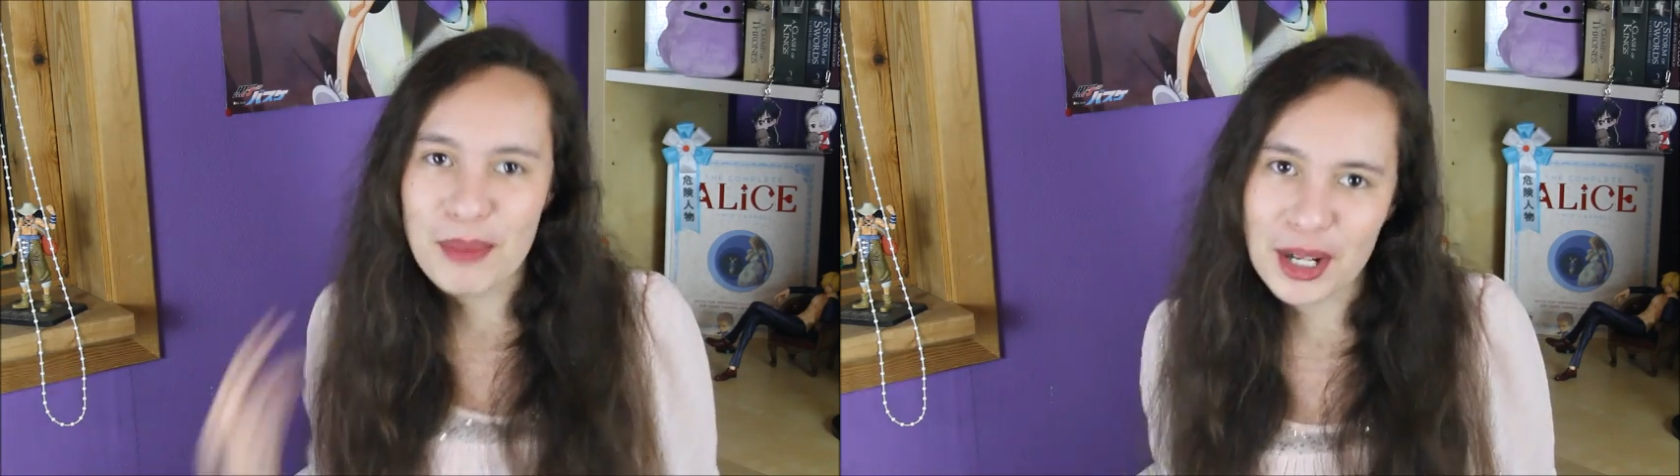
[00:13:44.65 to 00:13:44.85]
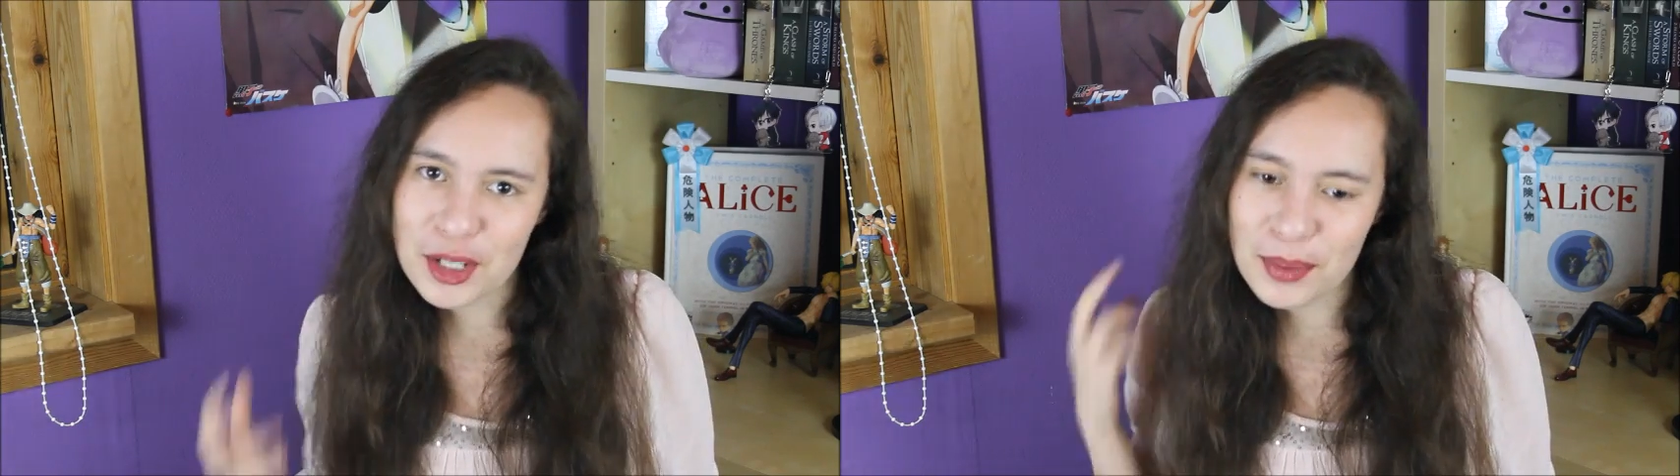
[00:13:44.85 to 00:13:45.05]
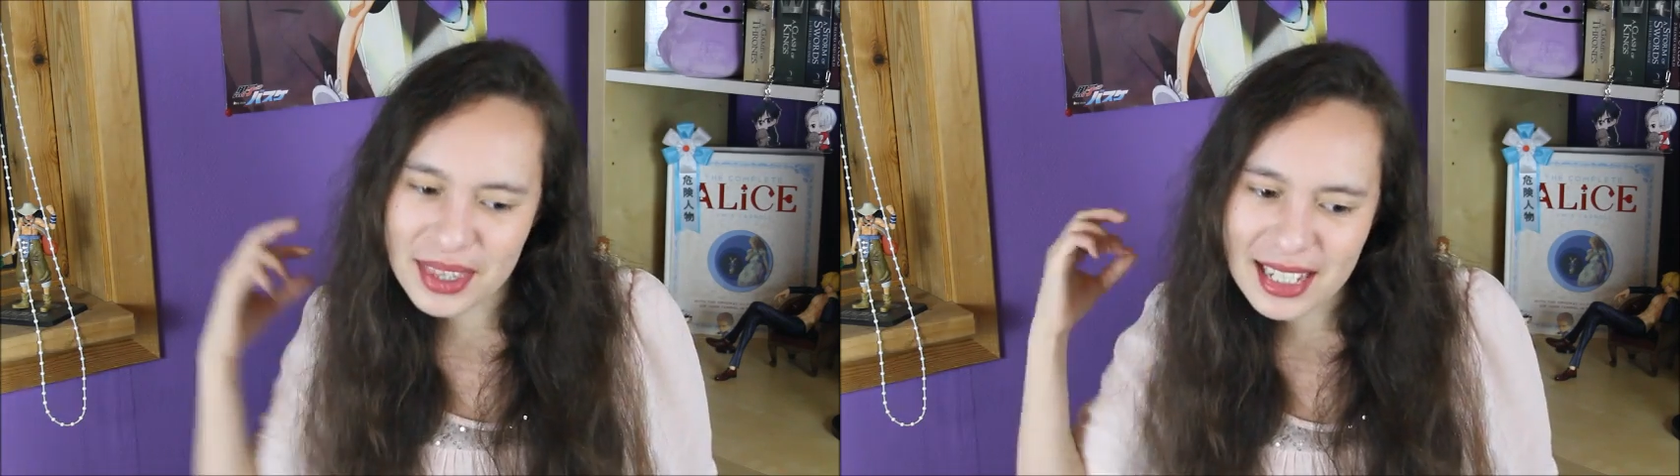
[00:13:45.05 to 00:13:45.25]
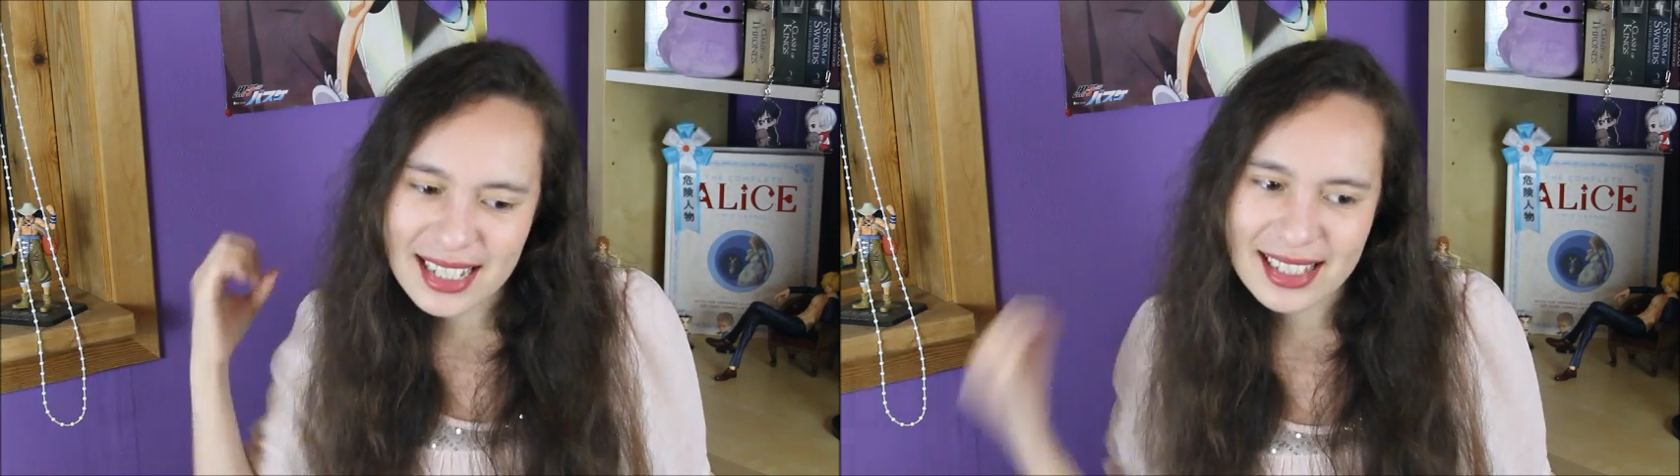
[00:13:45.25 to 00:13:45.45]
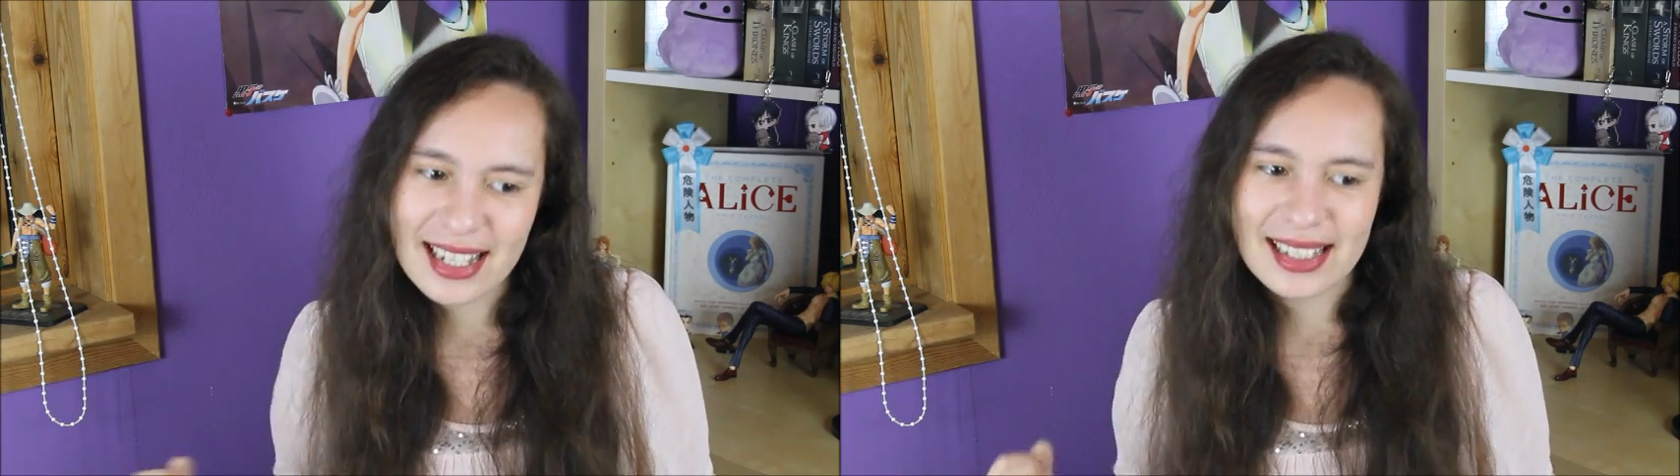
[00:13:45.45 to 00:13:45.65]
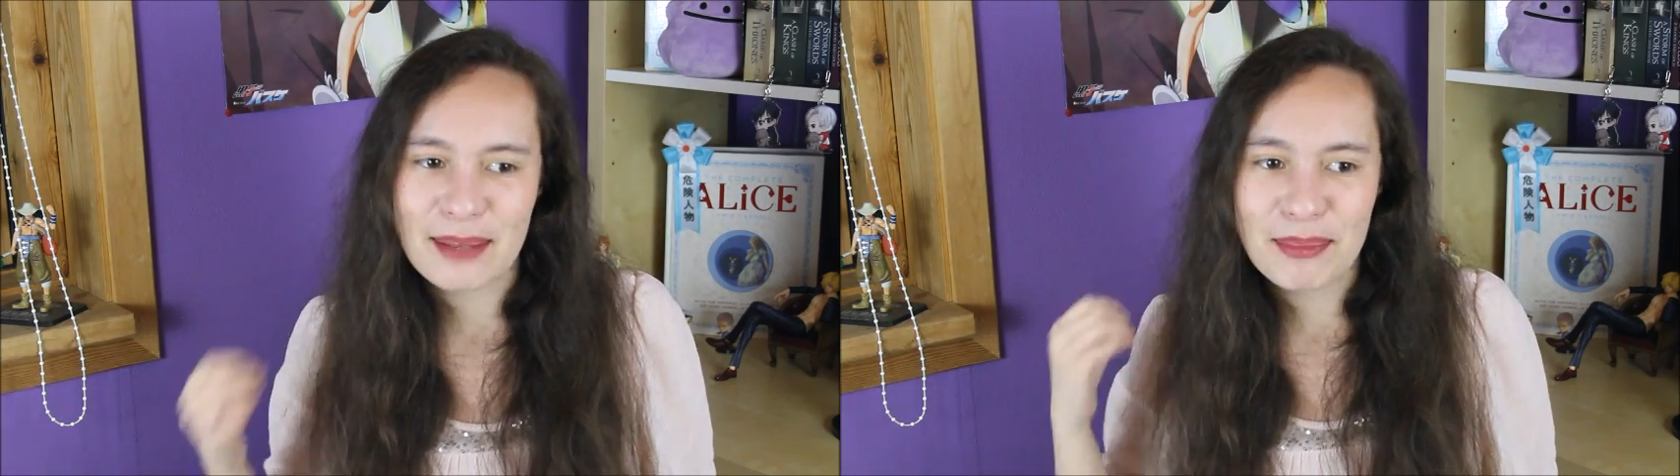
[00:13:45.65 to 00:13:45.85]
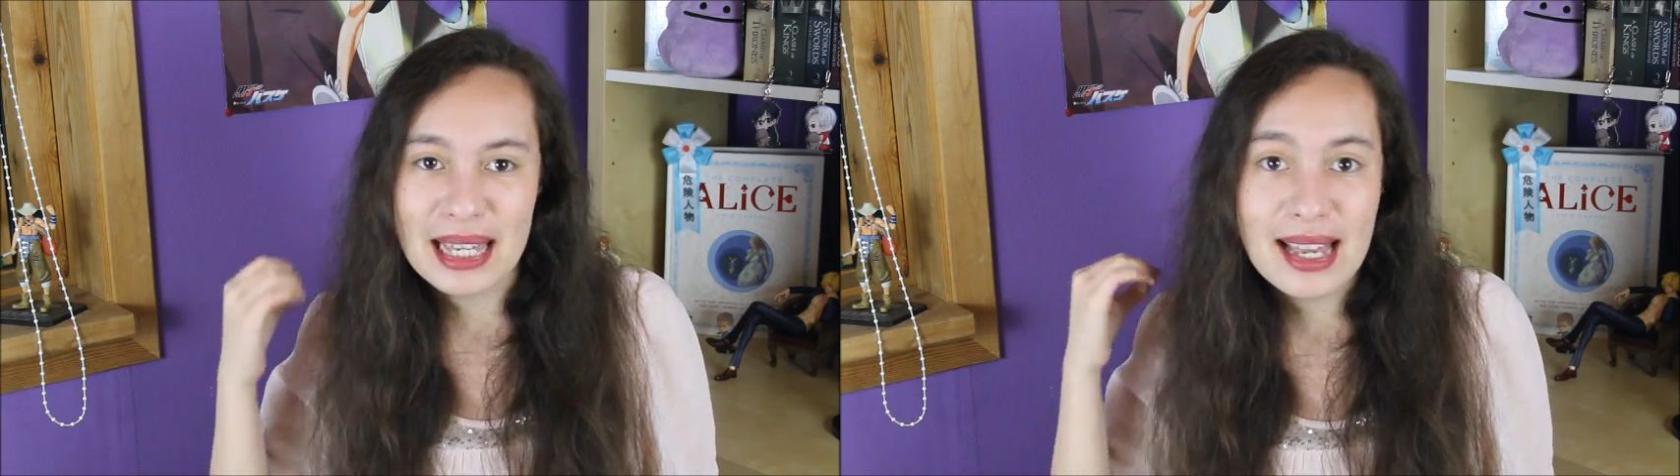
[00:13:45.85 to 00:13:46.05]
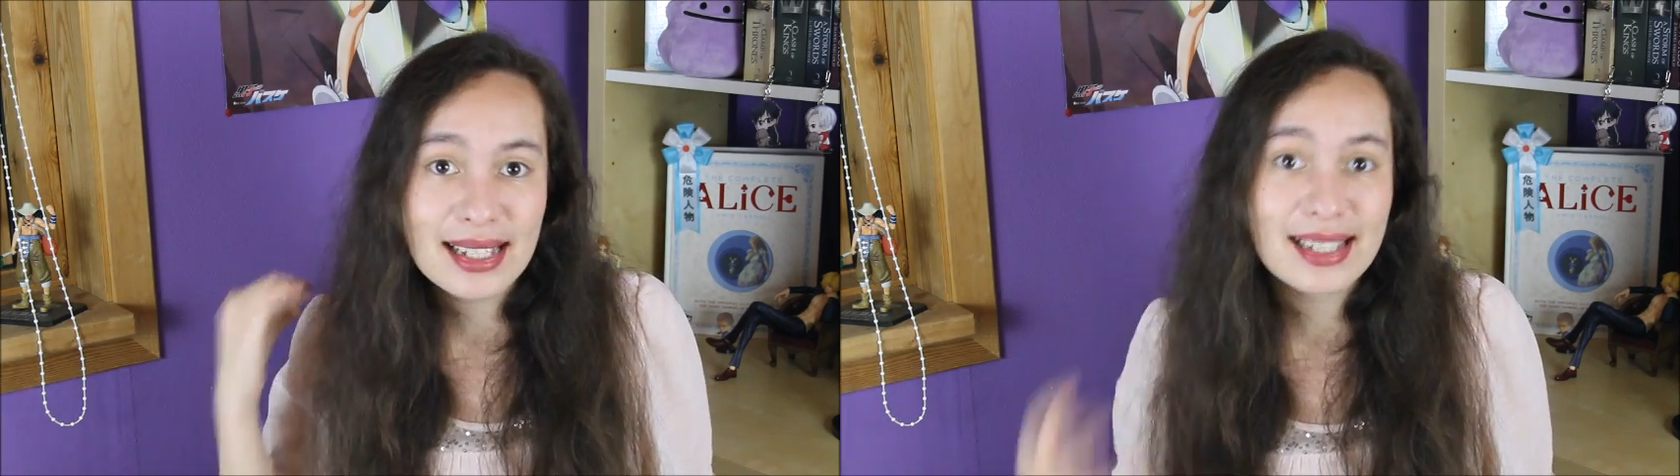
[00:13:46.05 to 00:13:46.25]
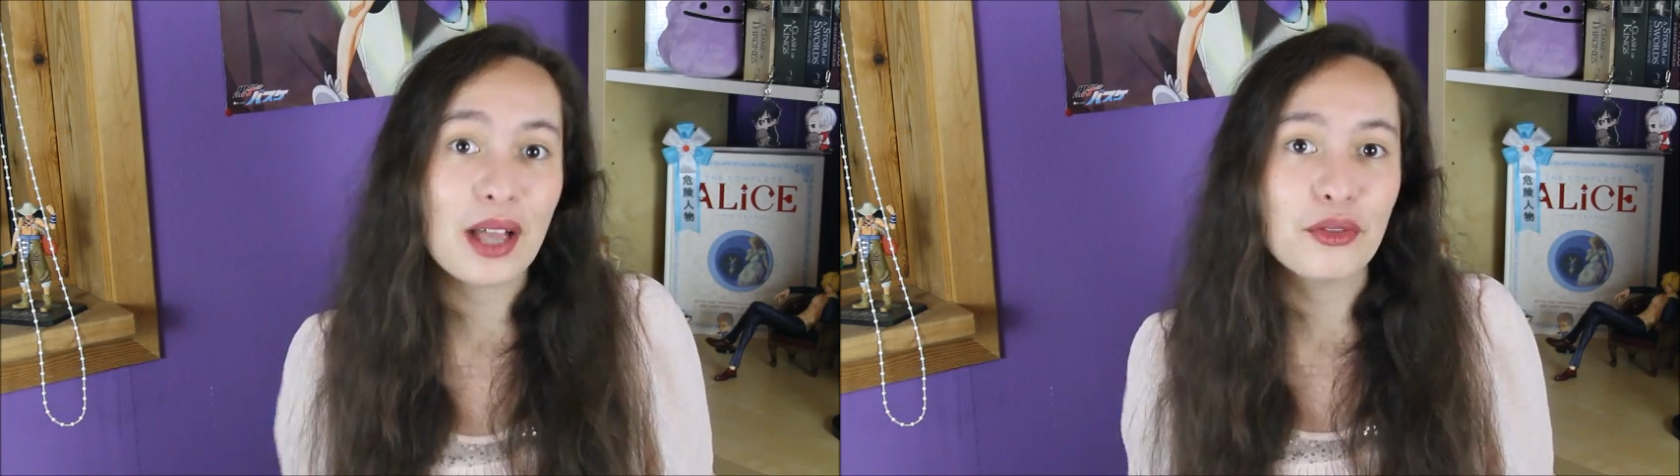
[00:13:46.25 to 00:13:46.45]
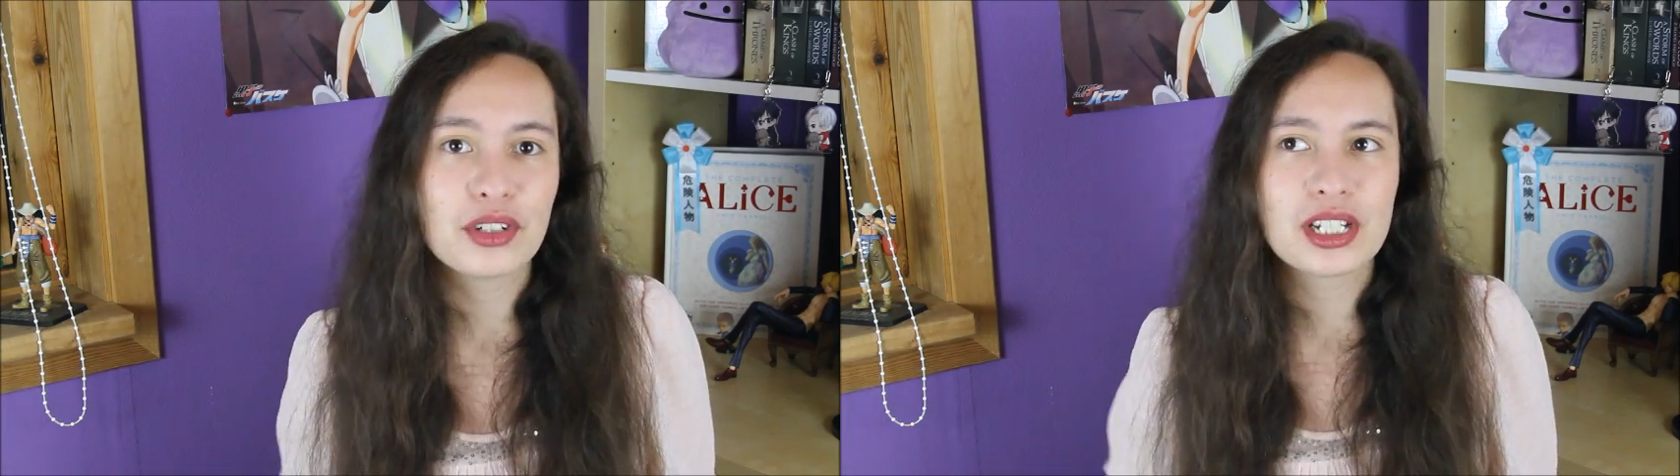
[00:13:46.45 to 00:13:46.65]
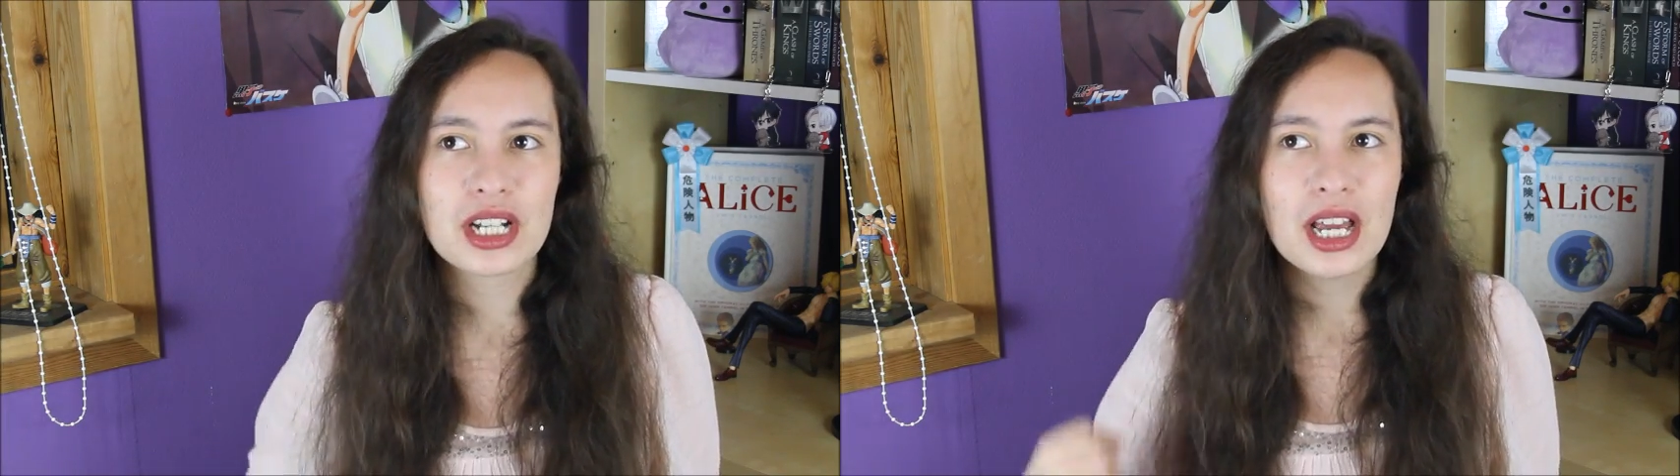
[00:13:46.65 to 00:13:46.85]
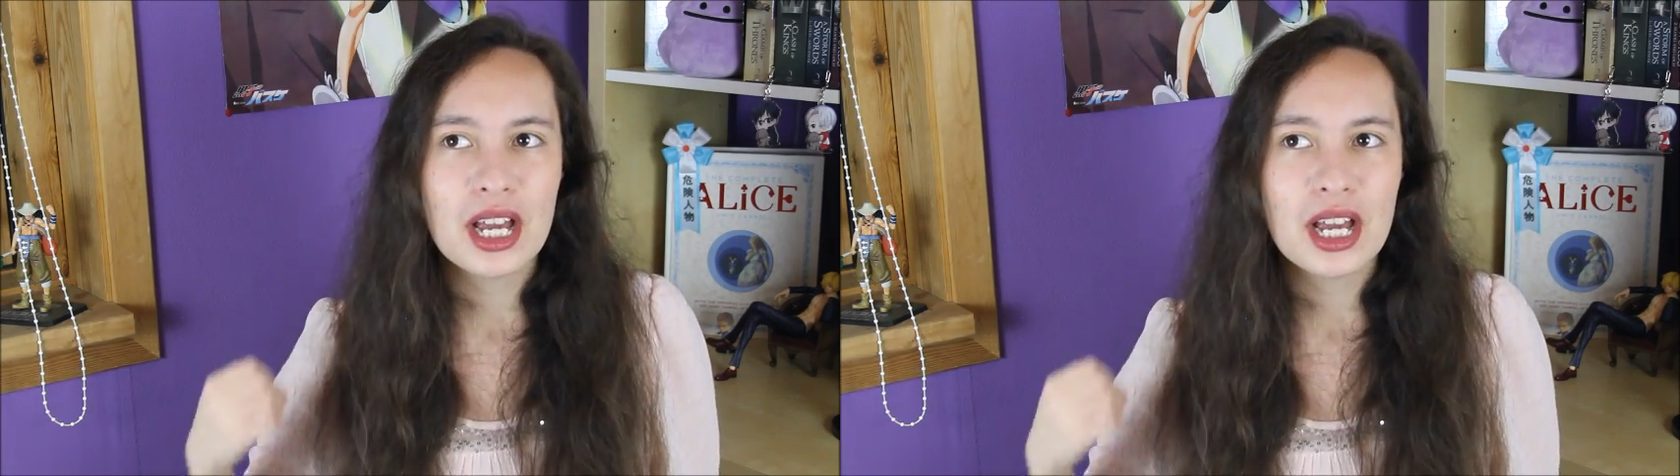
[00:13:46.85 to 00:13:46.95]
much with these things, like being selfish,